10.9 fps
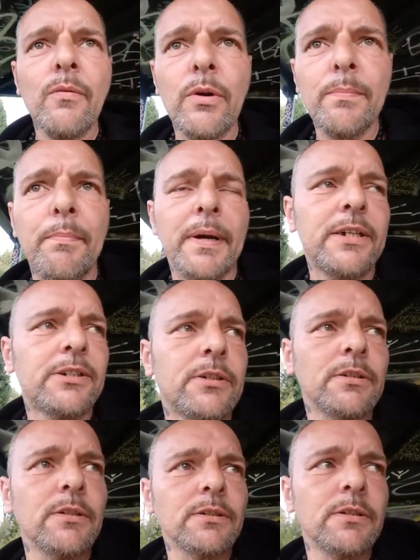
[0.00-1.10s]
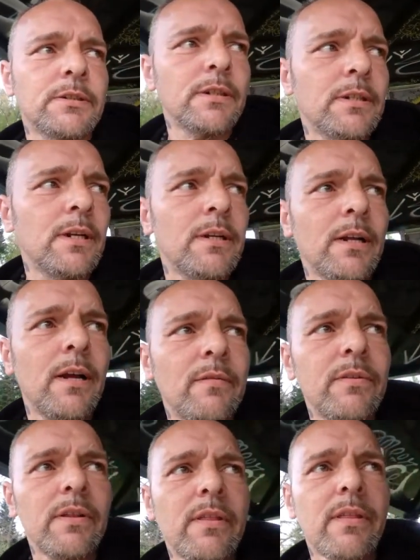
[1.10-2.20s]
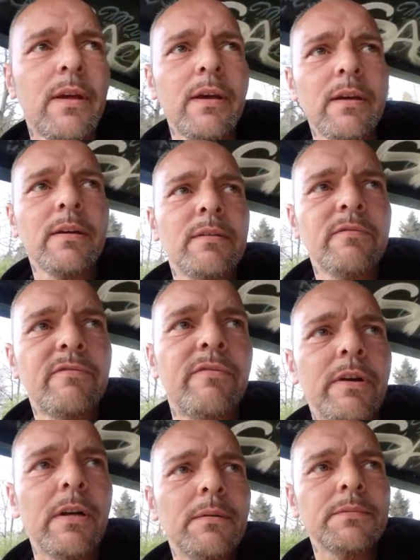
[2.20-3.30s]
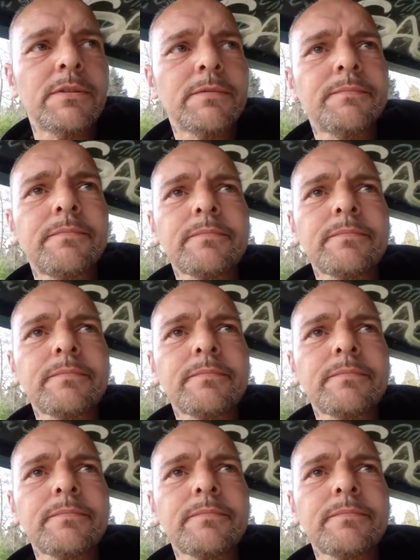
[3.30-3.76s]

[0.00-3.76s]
with pictures and everything, films.